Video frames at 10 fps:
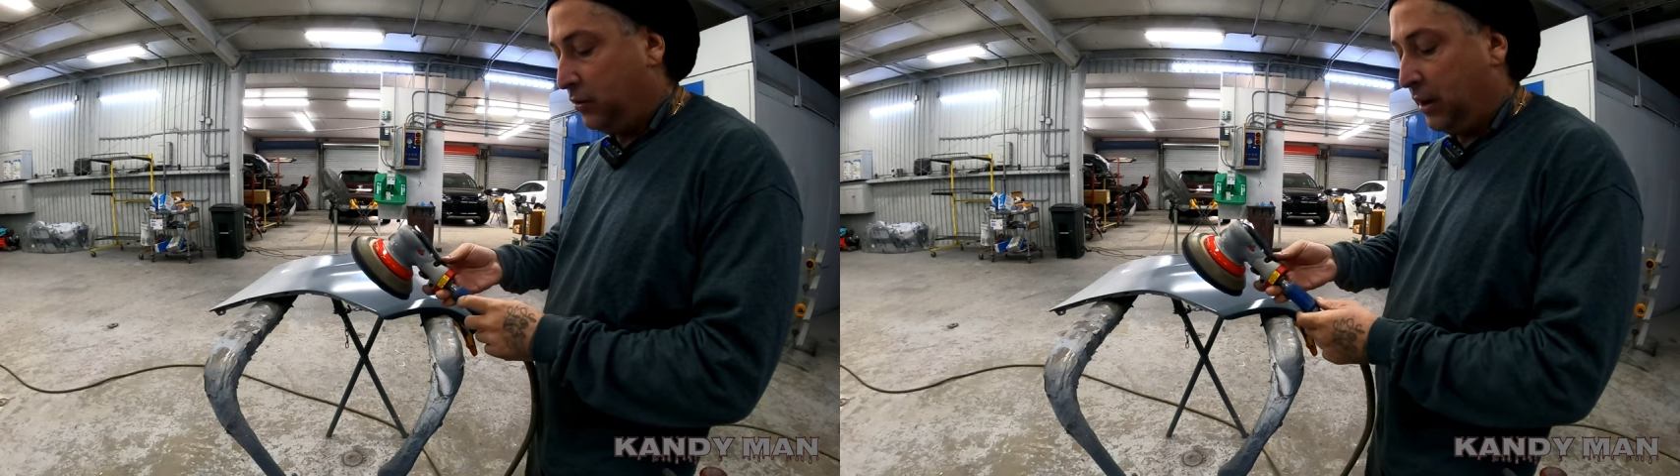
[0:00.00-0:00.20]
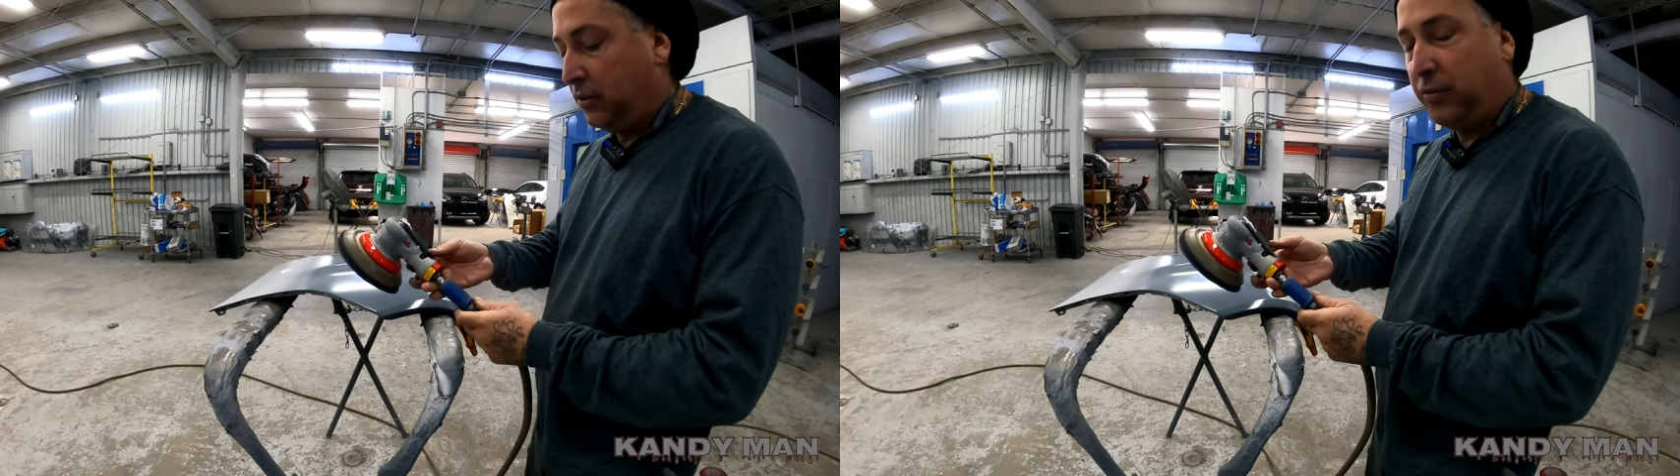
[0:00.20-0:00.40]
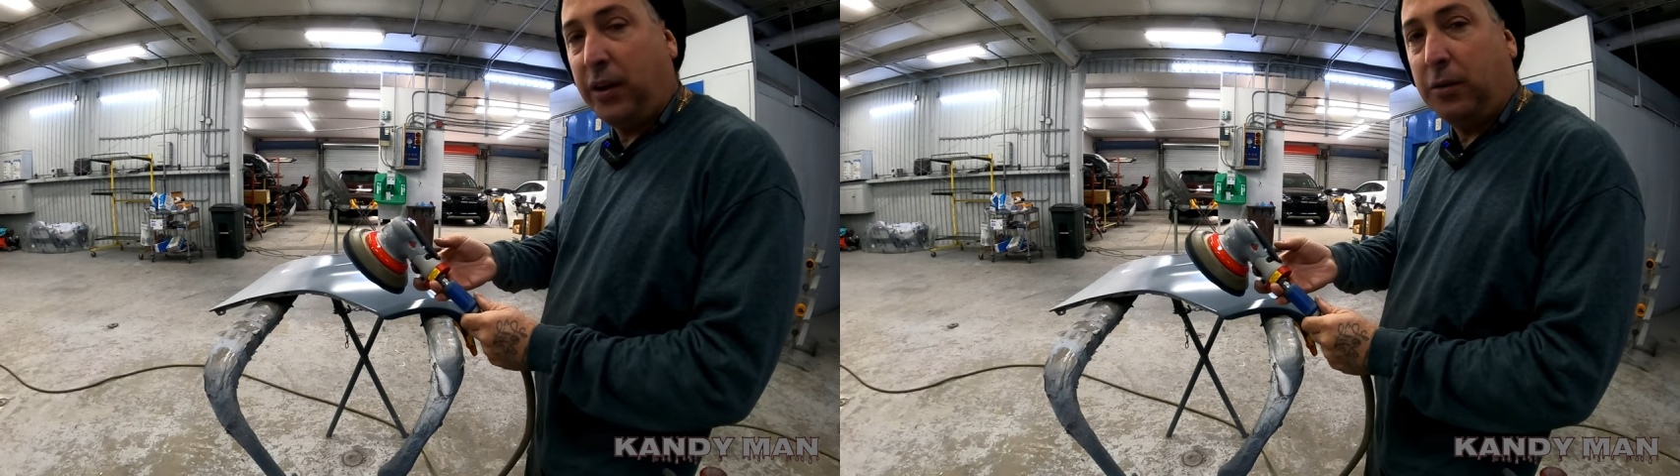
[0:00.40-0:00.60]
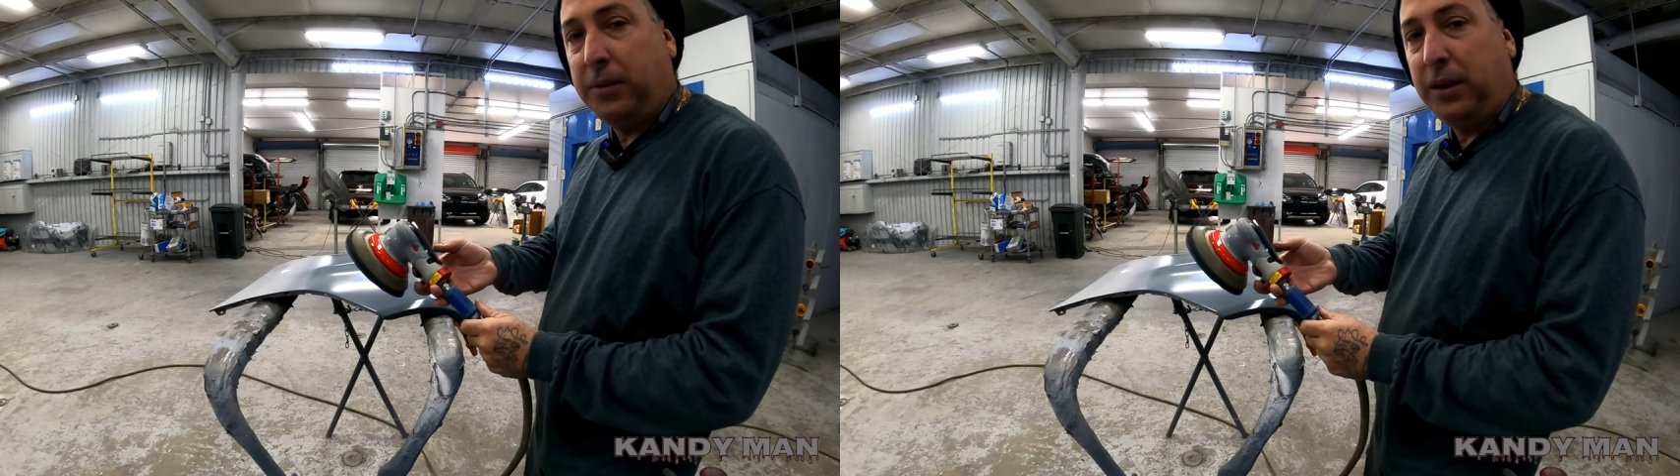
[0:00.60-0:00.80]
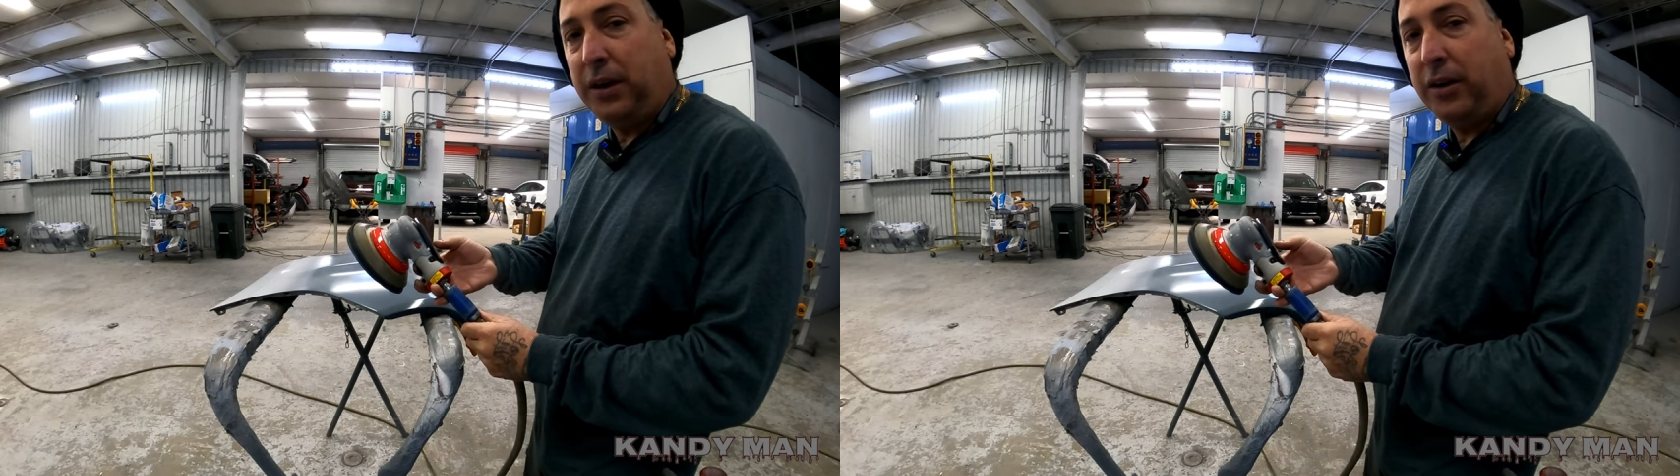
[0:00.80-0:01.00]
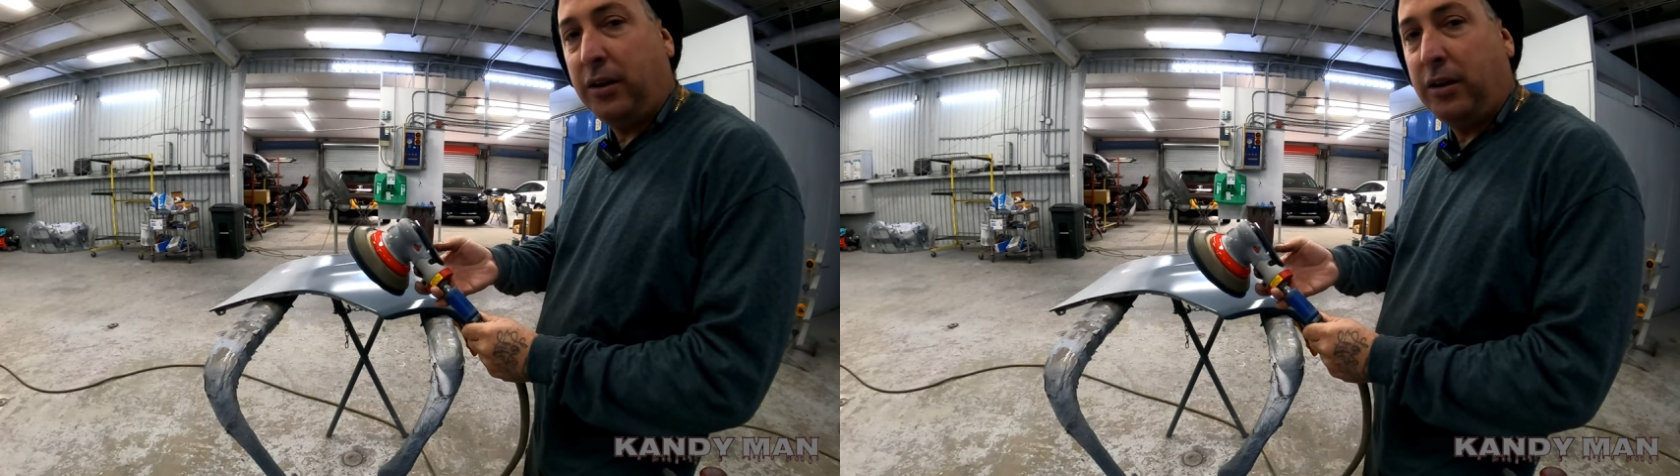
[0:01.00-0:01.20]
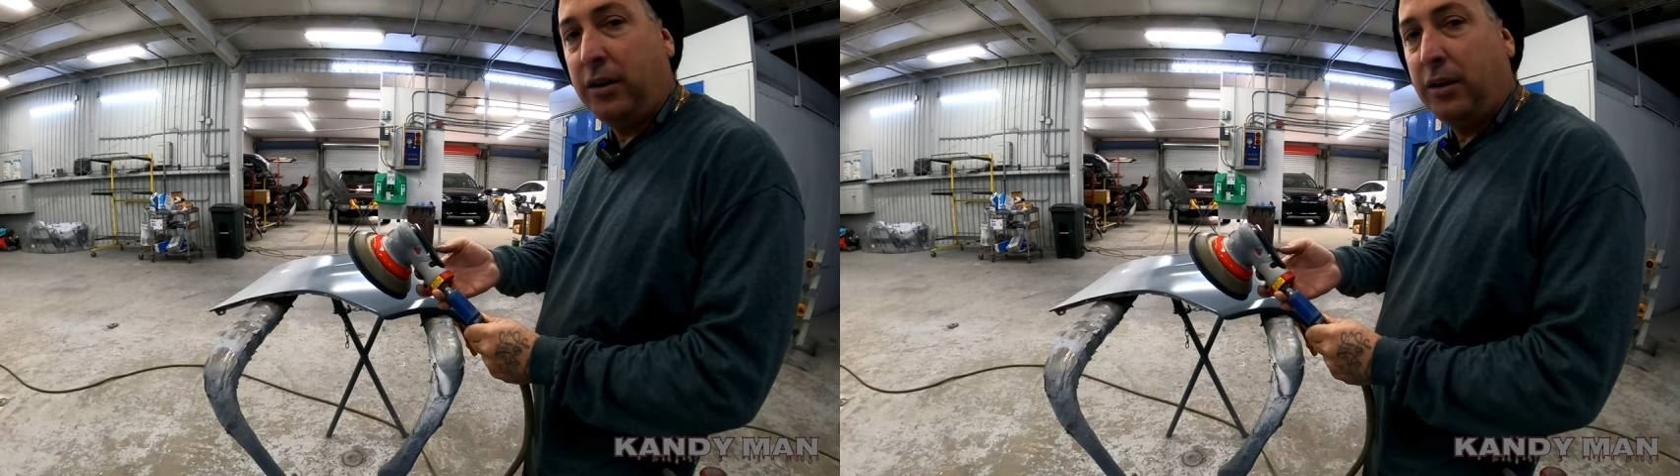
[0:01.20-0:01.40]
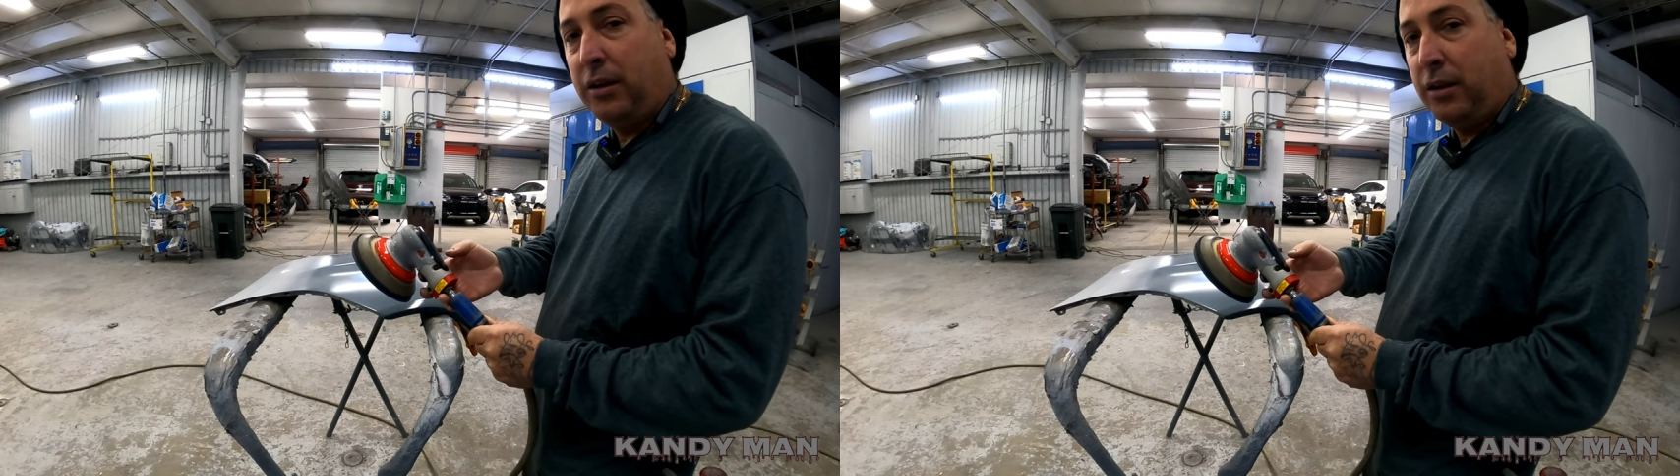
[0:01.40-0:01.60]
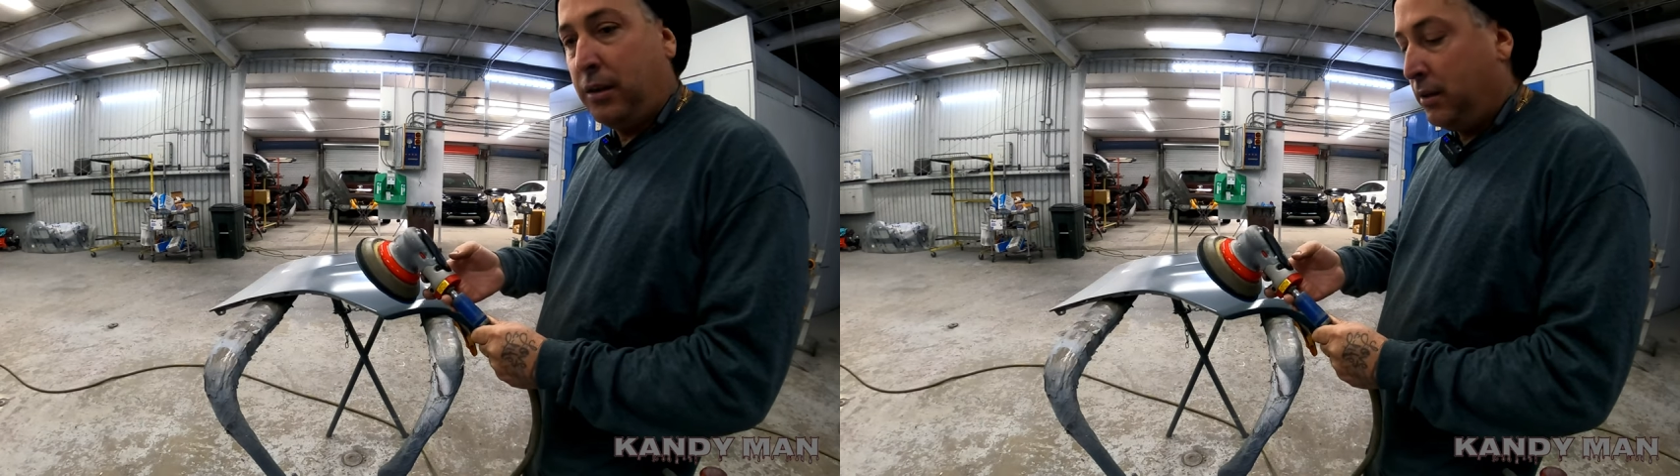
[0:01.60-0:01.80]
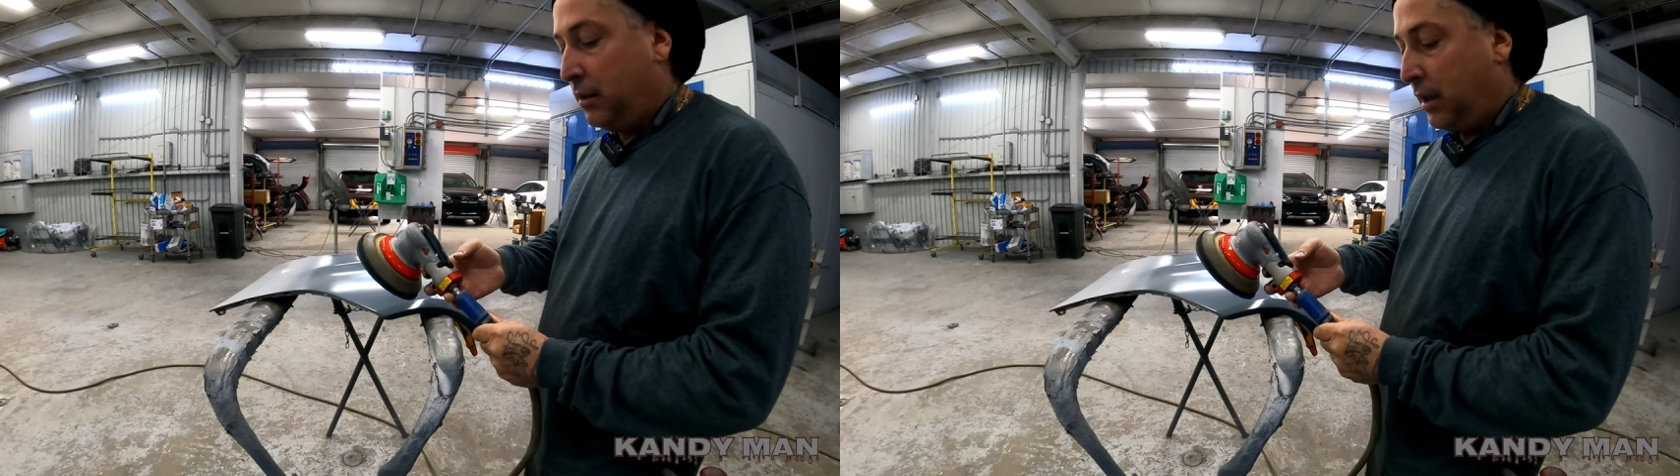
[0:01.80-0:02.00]
HVLP here
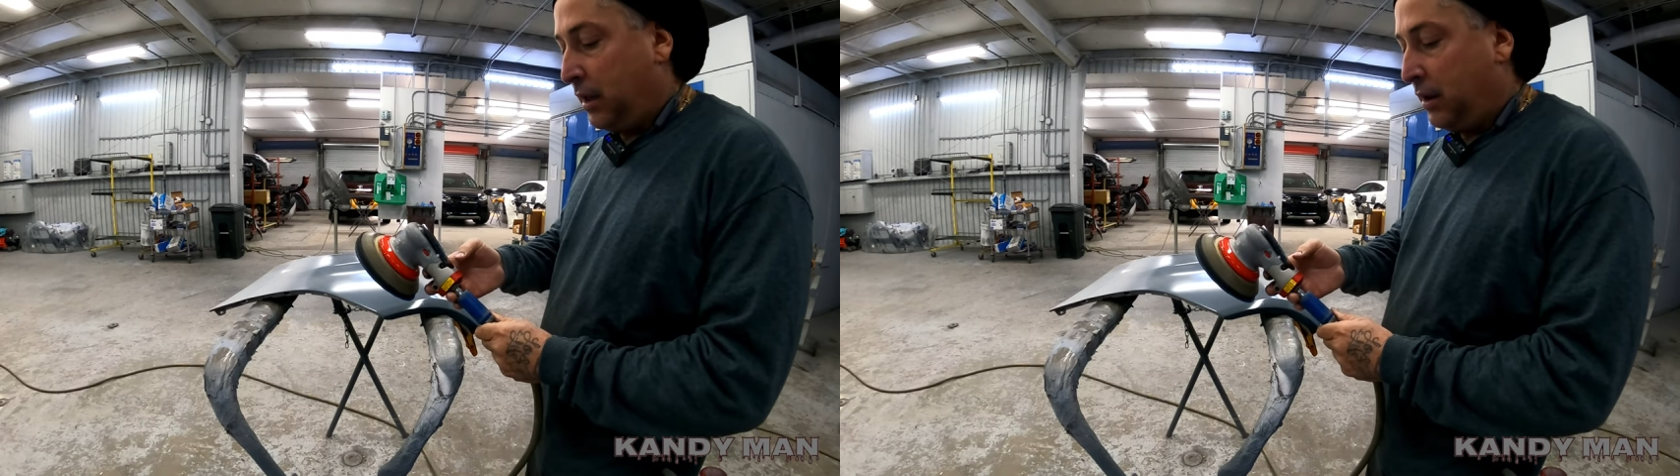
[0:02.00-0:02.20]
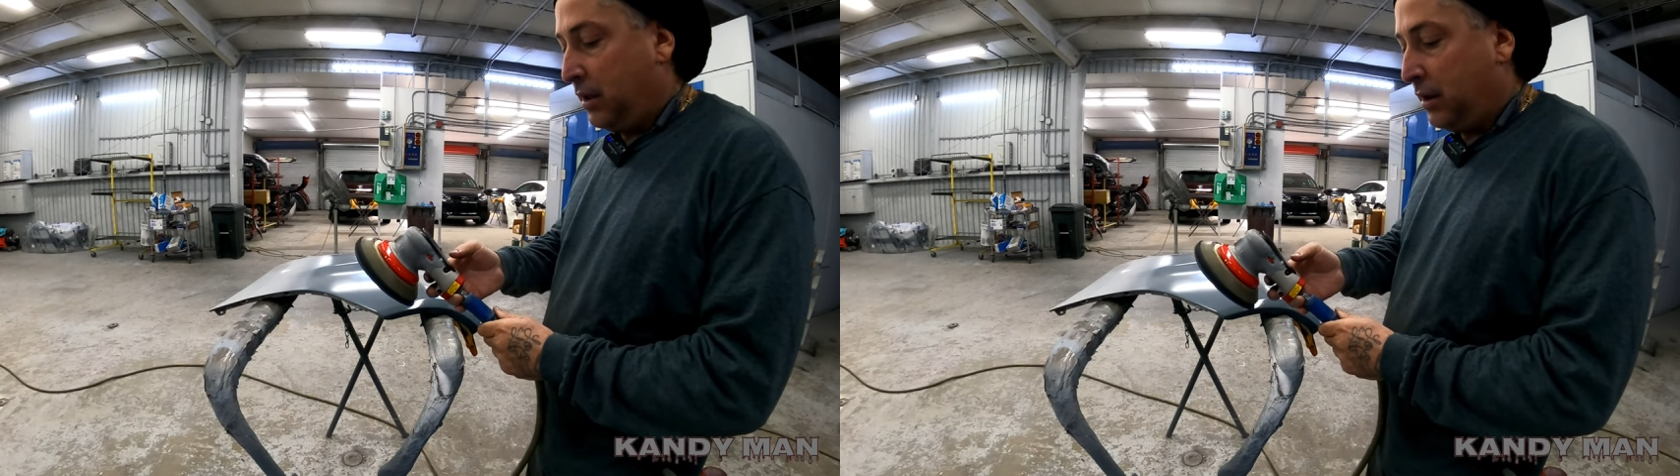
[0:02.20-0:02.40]
and